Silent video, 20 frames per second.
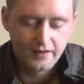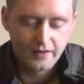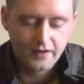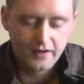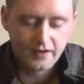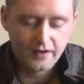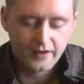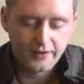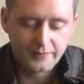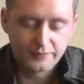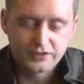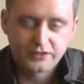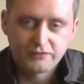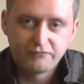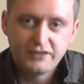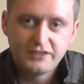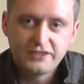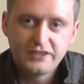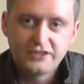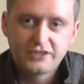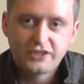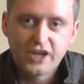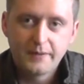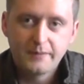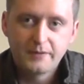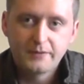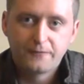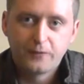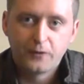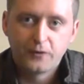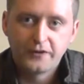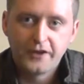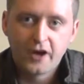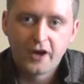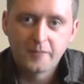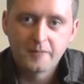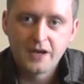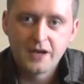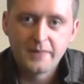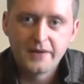It was originally chambered for
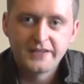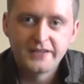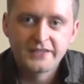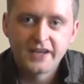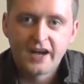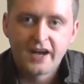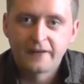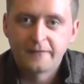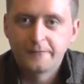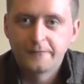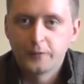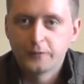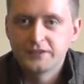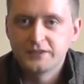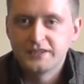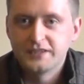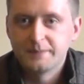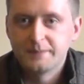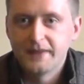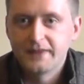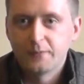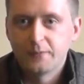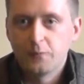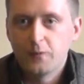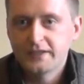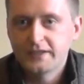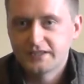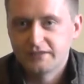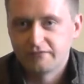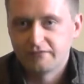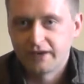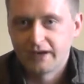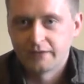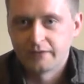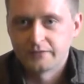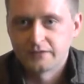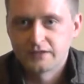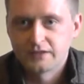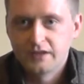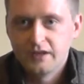9mm and 40 Smith & Wesson
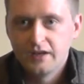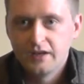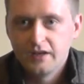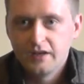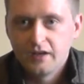rounds.